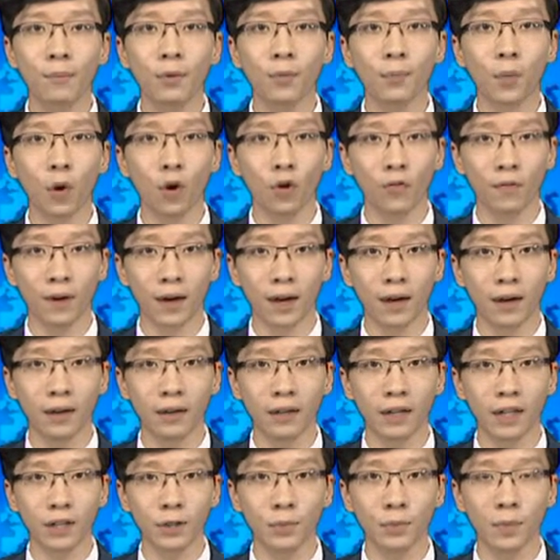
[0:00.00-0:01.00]
Popova
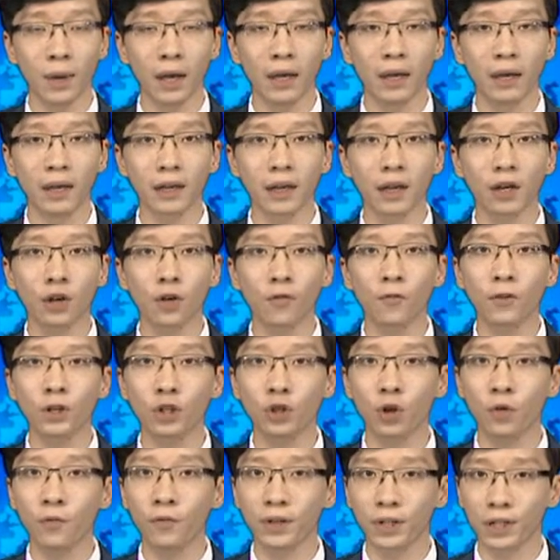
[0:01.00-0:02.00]
is paying an
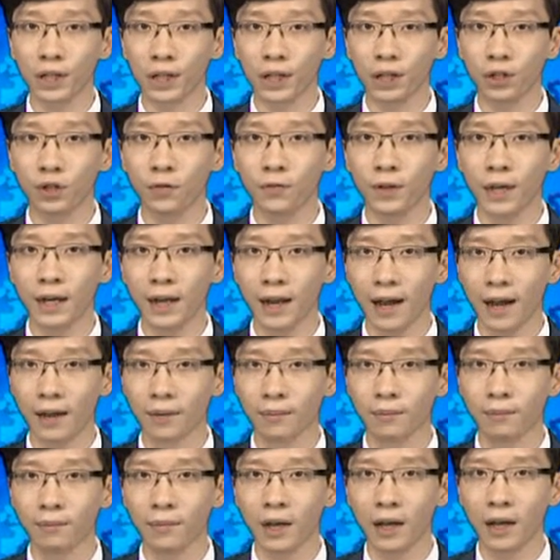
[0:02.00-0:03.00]
official visit to
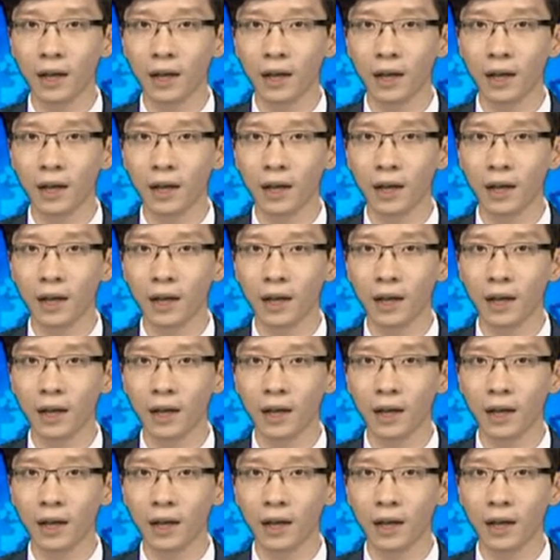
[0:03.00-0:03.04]
Vietnam.